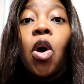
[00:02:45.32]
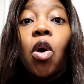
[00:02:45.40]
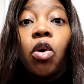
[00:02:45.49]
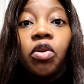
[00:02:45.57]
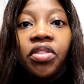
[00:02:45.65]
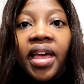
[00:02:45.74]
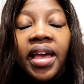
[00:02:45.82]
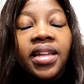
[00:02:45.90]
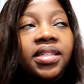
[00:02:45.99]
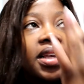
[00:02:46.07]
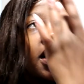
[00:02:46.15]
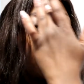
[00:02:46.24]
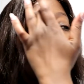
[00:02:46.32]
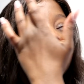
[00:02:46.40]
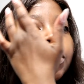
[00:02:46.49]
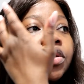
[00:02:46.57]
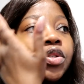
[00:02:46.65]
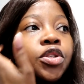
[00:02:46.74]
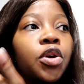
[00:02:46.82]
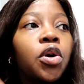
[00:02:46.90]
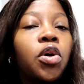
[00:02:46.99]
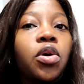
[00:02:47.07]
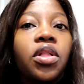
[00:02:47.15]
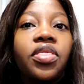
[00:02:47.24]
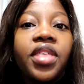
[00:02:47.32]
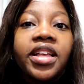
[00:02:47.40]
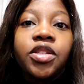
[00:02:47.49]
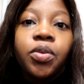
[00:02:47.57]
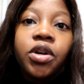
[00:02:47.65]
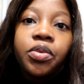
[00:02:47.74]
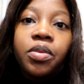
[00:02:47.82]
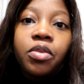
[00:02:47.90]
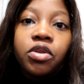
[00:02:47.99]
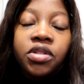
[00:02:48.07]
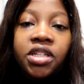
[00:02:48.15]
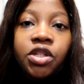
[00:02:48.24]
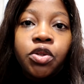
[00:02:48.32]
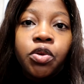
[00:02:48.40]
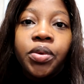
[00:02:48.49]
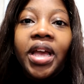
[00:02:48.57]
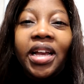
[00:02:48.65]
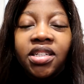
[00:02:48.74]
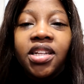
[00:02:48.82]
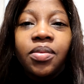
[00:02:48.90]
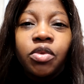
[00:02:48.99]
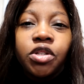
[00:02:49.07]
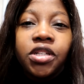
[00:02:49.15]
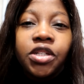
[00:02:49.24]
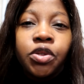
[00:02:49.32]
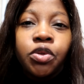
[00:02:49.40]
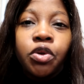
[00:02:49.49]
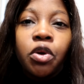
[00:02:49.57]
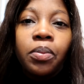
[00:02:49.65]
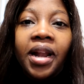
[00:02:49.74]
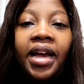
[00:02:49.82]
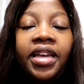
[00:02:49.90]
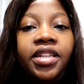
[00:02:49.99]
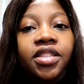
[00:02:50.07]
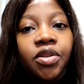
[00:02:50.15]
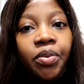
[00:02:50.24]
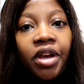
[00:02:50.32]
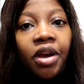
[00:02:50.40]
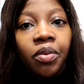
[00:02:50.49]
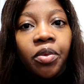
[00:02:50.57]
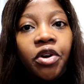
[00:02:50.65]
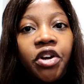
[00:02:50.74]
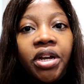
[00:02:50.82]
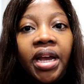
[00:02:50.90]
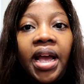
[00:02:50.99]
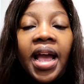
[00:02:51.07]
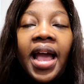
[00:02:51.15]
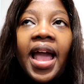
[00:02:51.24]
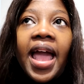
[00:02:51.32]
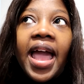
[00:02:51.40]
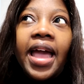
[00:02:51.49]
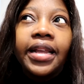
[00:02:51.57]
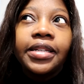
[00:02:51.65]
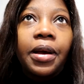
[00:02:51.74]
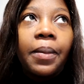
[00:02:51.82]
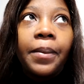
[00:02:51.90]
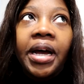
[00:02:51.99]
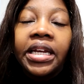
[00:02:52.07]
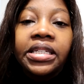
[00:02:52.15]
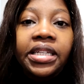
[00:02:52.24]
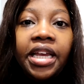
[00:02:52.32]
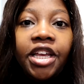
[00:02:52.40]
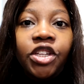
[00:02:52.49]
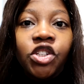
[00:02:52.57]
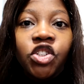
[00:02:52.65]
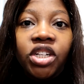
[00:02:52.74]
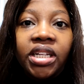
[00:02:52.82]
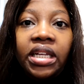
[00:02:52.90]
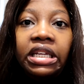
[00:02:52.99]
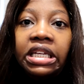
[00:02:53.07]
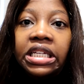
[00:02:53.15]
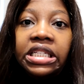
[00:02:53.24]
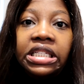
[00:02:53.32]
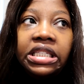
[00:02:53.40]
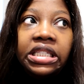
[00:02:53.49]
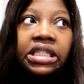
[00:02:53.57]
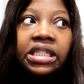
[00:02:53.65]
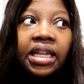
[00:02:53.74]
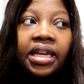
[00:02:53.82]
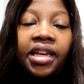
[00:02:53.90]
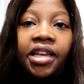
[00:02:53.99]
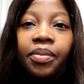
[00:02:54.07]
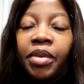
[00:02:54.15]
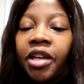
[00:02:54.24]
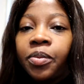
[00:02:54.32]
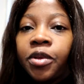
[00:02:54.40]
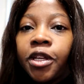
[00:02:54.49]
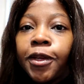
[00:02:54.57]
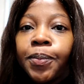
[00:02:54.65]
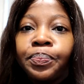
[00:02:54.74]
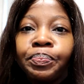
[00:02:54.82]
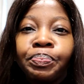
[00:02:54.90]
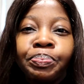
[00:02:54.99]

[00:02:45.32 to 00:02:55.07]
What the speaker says: all that. So that's what we mostly do. We actually mostly do compliance where I work, and my day usually is like maybe